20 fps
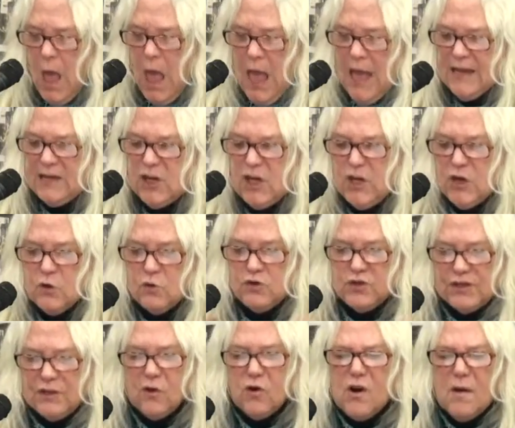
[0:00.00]
and
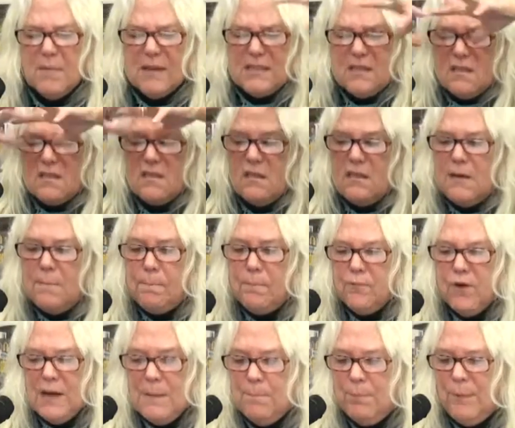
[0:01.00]
huge, enormous,
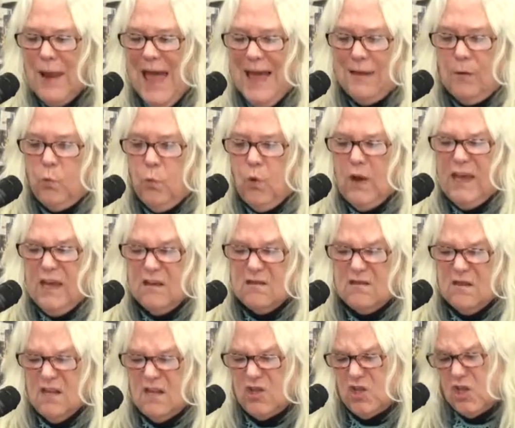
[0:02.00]
slippery black
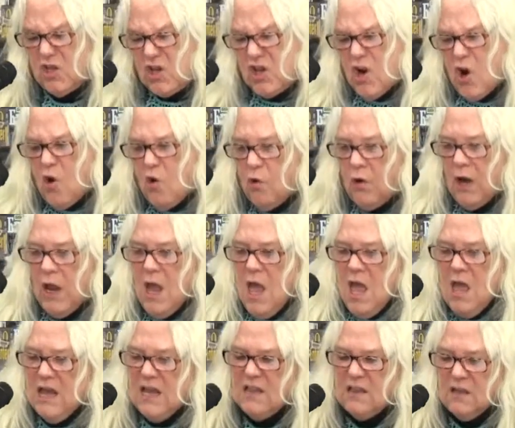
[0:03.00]
wings that shone
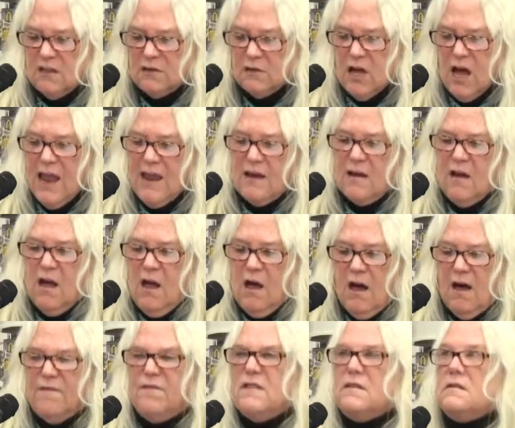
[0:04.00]
in the light
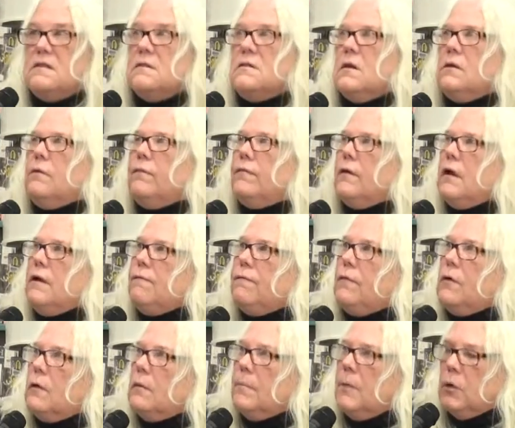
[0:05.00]
of a silvery
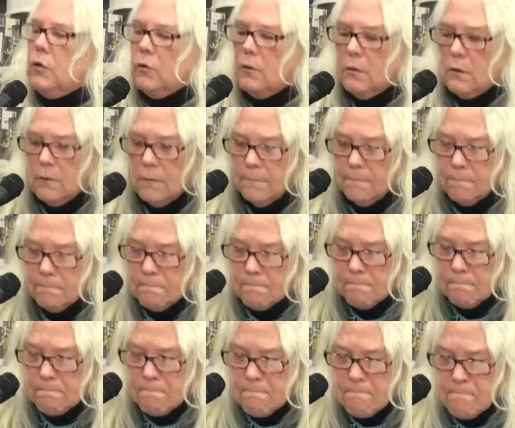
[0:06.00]
full moon.
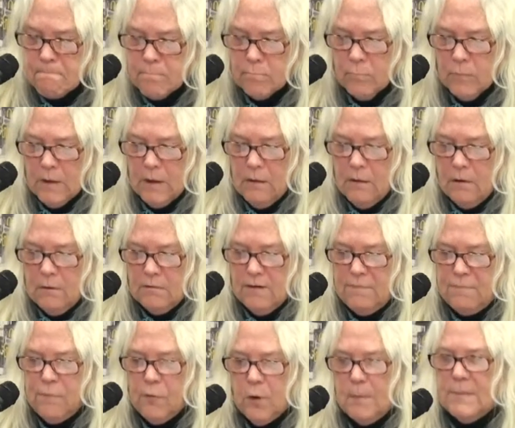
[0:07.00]

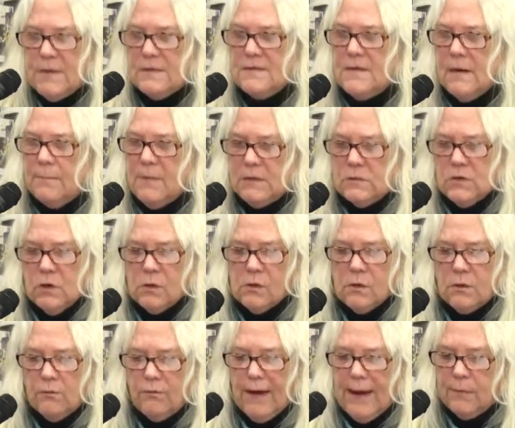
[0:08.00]
They formed a
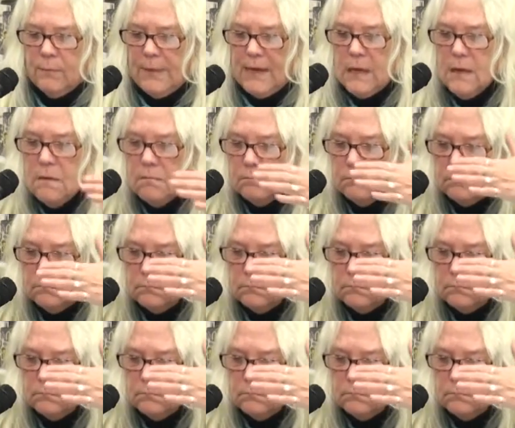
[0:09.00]
semicircle around me,